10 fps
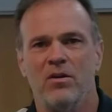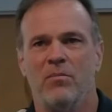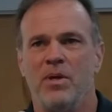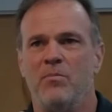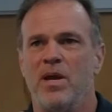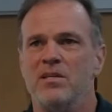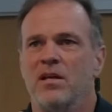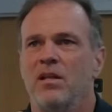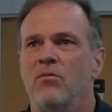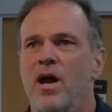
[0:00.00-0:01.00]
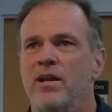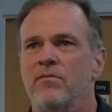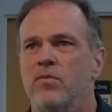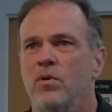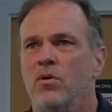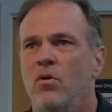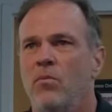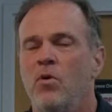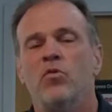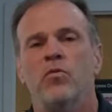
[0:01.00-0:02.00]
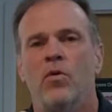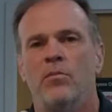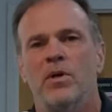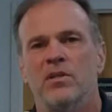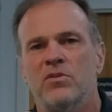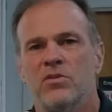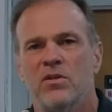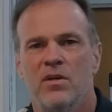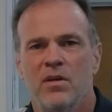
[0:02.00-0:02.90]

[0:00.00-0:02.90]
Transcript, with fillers: He'll be basically riding for almost four months,